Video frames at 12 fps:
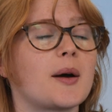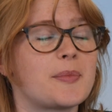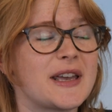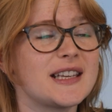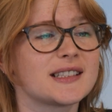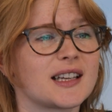A
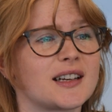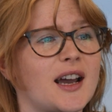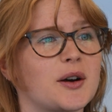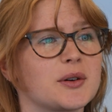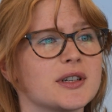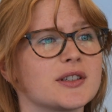peak sun
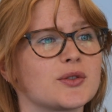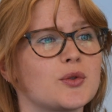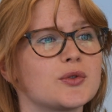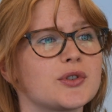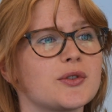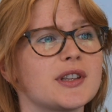hour is
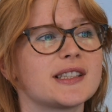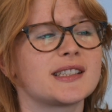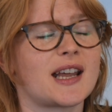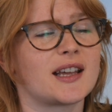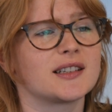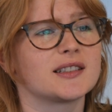also the
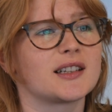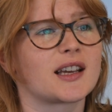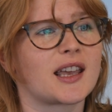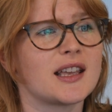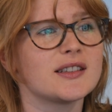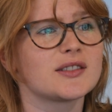standard
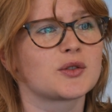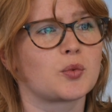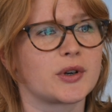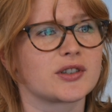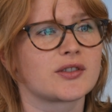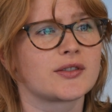against
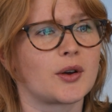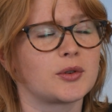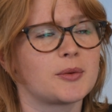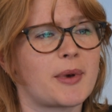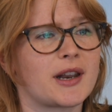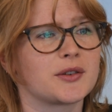which
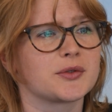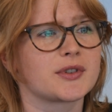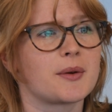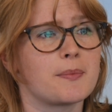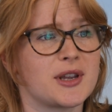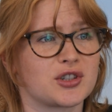solar panels
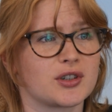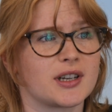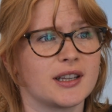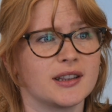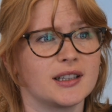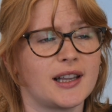are measured
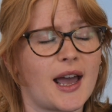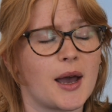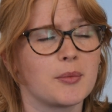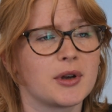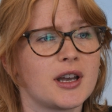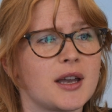in the
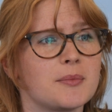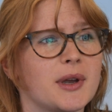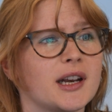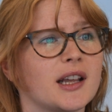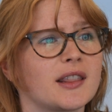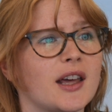lab,
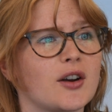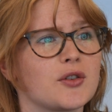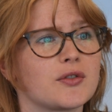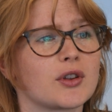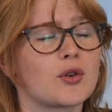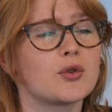meaning that
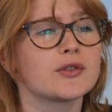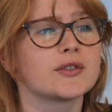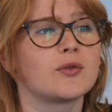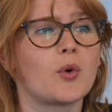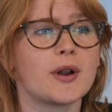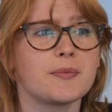over the course
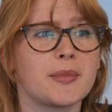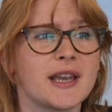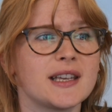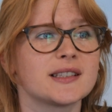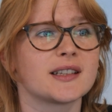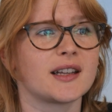of one
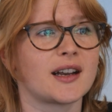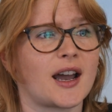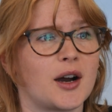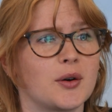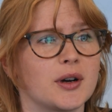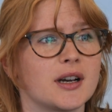peak sun
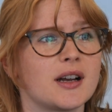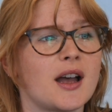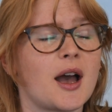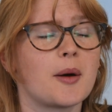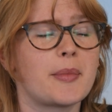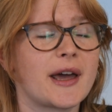hour,
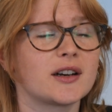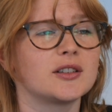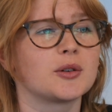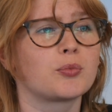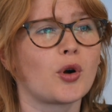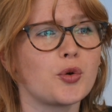a
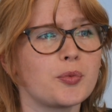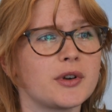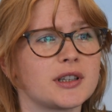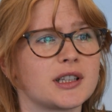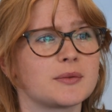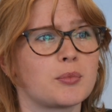panel
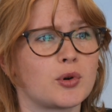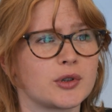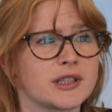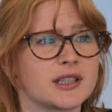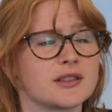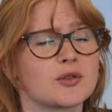appropriately
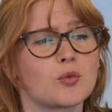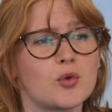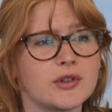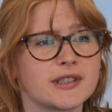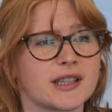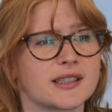pointed
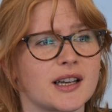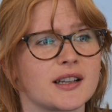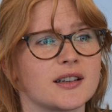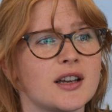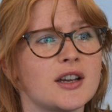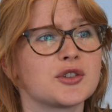towards the
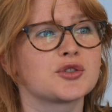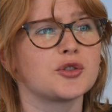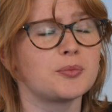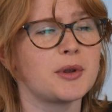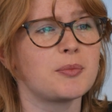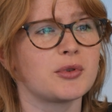sun
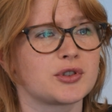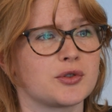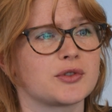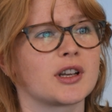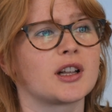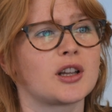should be
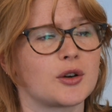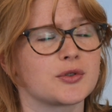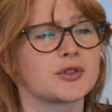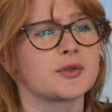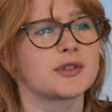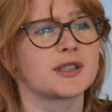producing
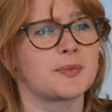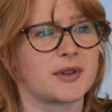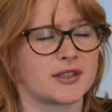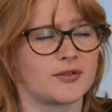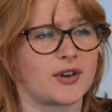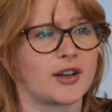close to its
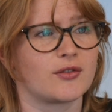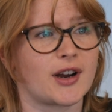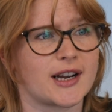specified